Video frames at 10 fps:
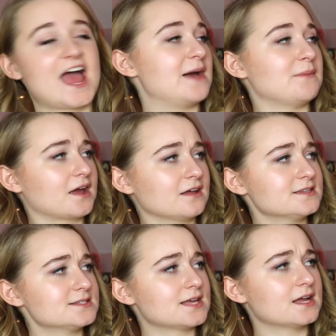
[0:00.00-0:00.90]
Um, I got
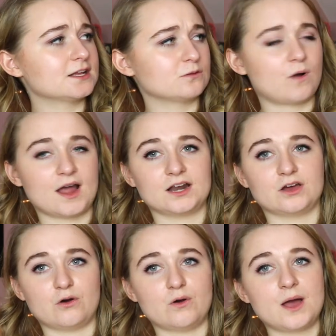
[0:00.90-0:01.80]
this a little while
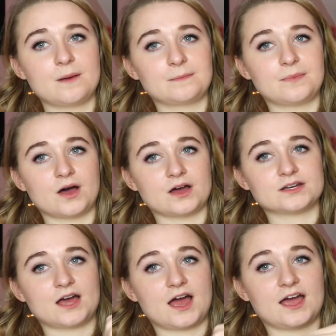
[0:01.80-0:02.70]
ago
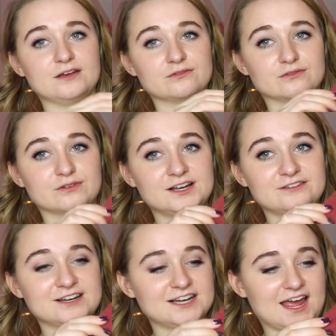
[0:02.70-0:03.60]
but I really
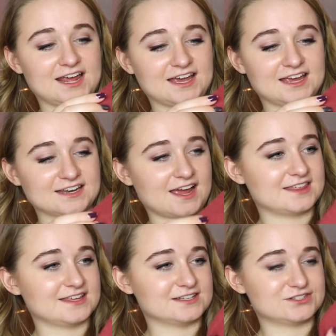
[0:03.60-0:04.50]
really like it. I
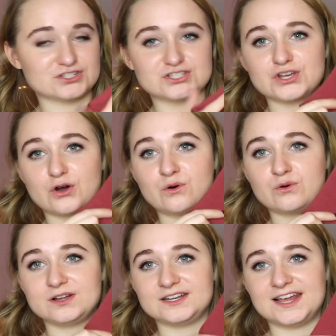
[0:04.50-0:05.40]
think it's just
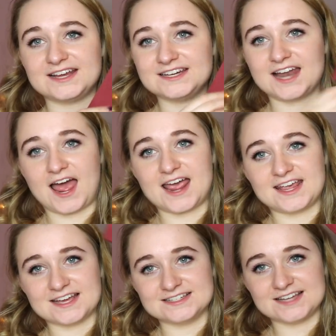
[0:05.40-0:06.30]
so
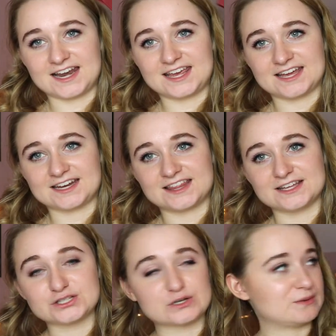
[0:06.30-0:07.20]
ladylike and delicate and I
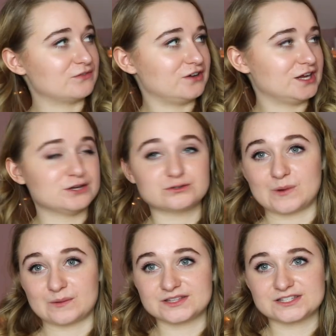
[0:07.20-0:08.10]
think it's going to be really cute to
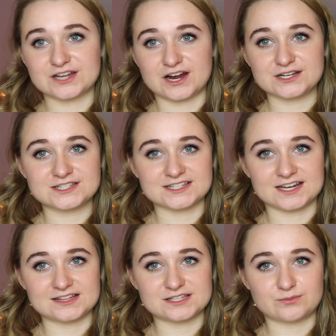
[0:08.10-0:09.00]
wear with the skirts in
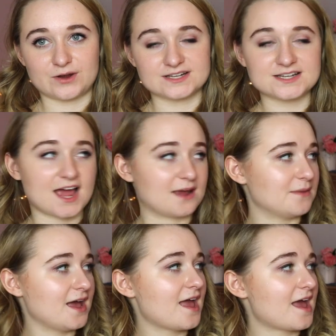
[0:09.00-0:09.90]
like the
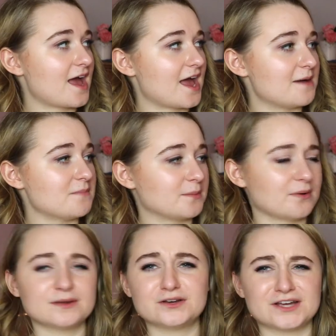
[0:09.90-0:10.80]
springtime. Um, I'm
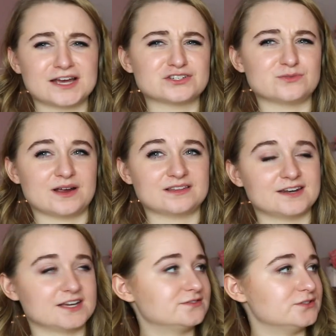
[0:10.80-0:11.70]
probably going to actually wear it in the
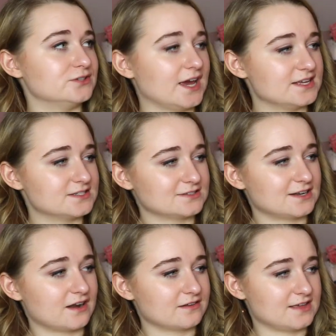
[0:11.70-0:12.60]
next few days. There's a
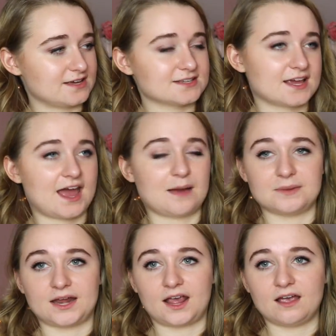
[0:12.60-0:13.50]
lot of things like
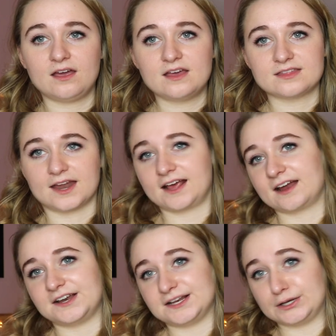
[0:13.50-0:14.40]
happening that I
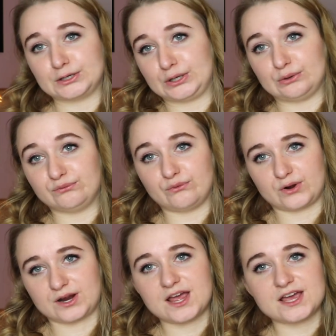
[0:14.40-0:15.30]
kind of need to look cute
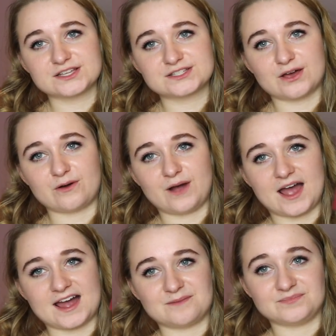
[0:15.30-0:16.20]
for. So
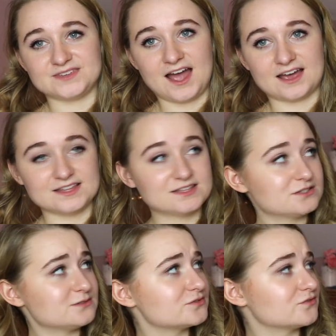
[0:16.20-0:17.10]
um, yeah I think
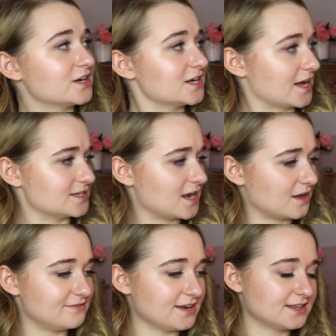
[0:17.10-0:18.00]
this was really nice and
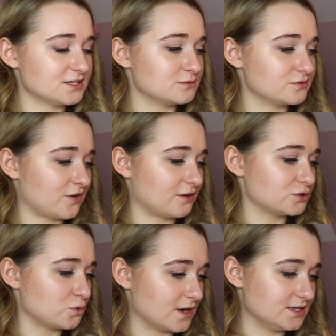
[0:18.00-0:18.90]
I feel like this was
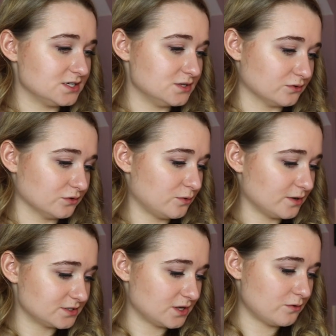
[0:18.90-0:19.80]
around 20 euro
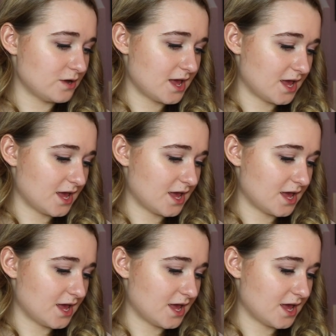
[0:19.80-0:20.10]
or so.